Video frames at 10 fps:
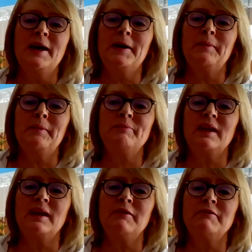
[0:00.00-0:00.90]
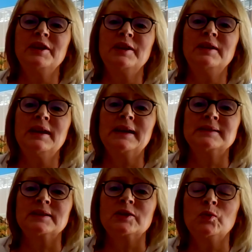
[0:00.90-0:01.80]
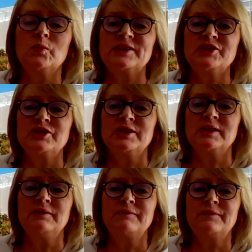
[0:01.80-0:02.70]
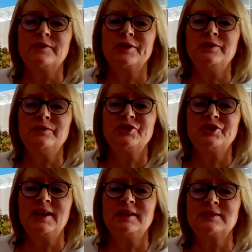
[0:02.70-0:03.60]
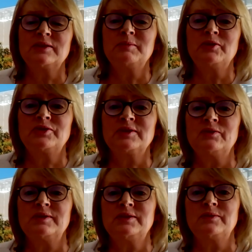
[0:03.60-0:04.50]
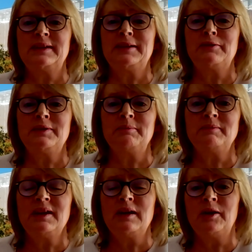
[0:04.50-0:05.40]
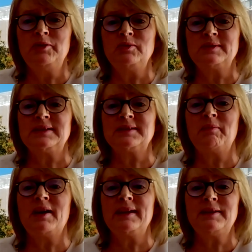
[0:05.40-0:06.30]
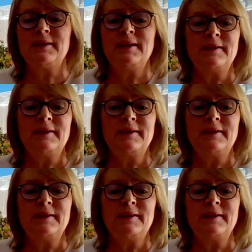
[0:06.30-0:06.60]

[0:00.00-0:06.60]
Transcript: Um, Arian has a question for you, Shane. So I'm just going to allow him unmute his mic.